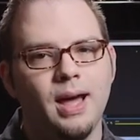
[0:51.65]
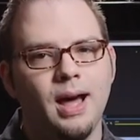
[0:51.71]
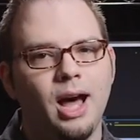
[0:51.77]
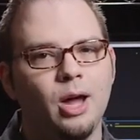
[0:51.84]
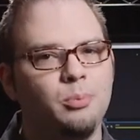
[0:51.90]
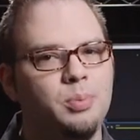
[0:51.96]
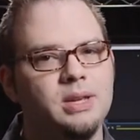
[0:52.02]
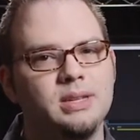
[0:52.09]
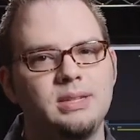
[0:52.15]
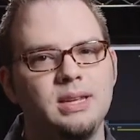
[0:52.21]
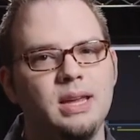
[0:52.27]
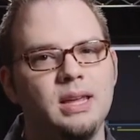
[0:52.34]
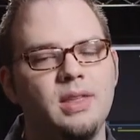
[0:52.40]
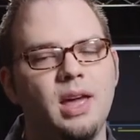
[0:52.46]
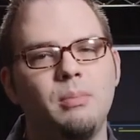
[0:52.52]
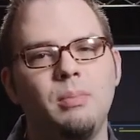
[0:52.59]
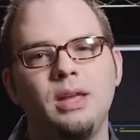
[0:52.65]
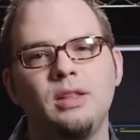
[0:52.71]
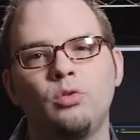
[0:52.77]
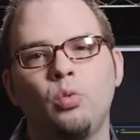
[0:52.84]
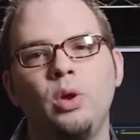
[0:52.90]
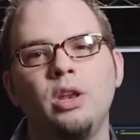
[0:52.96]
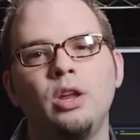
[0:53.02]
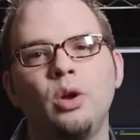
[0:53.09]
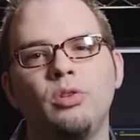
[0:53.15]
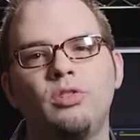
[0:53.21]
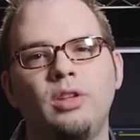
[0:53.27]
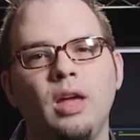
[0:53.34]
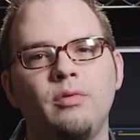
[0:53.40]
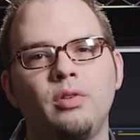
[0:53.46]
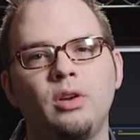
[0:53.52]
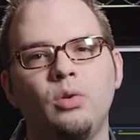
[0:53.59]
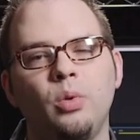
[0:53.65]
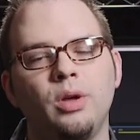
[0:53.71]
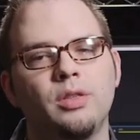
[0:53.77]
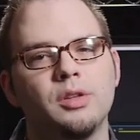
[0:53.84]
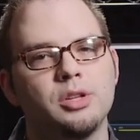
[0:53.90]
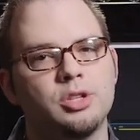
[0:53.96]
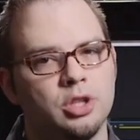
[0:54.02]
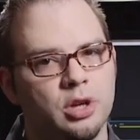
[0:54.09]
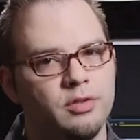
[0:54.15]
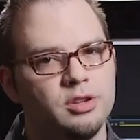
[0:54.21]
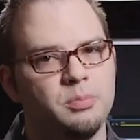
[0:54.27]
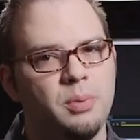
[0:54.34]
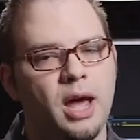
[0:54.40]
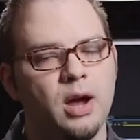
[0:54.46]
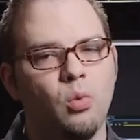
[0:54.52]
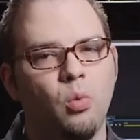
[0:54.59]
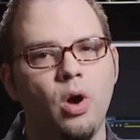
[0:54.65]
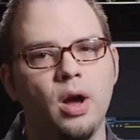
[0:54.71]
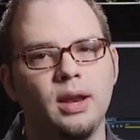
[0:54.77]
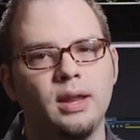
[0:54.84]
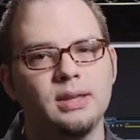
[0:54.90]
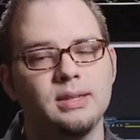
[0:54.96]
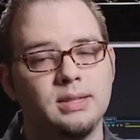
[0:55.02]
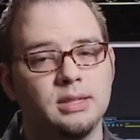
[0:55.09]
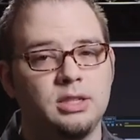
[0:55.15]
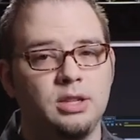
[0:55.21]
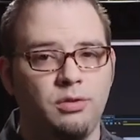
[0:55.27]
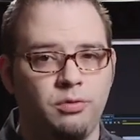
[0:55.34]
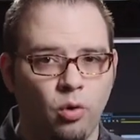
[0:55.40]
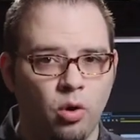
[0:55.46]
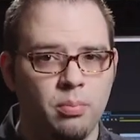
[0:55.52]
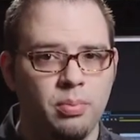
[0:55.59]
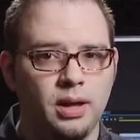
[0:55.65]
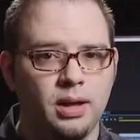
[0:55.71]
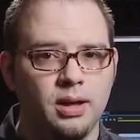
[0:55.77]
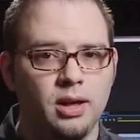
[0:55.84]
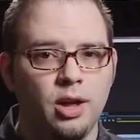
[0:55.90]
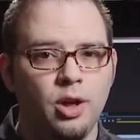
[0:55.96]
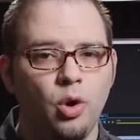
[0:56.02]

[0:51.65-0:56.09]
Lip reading: On PC, that means Windows 7 with Service Pack 1 64-bit